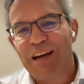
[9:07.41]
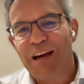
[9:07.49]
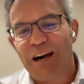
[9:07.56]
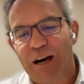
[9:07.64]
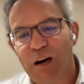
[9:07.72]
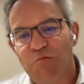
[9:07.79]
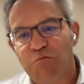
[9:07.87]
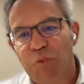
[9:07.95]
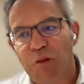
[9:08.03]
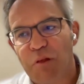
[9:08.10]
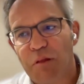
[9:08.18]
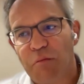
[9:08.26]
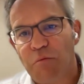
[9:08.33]

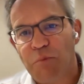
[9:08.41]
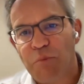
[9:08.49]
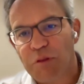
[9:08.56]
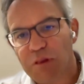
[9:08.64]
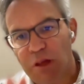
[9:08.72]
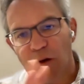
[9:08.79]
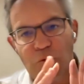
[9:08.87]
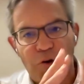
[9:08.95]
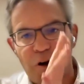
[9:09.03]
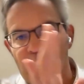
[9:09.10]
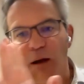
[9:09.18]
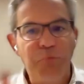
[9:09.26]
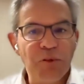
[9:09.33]
There were
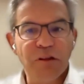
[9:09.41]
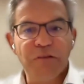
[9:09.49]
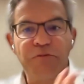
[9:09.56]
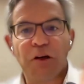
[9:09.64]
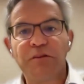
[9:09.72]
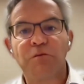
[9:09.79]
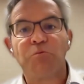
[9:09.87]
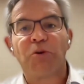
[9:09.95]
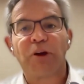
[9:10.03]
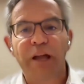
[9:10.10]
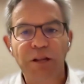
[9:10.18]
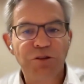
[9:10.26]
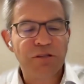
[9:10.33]
a couple of other
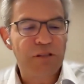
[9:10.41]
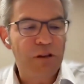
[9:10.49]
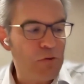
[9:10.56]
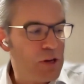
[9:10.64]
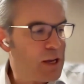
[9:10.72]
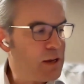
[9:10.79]
branches that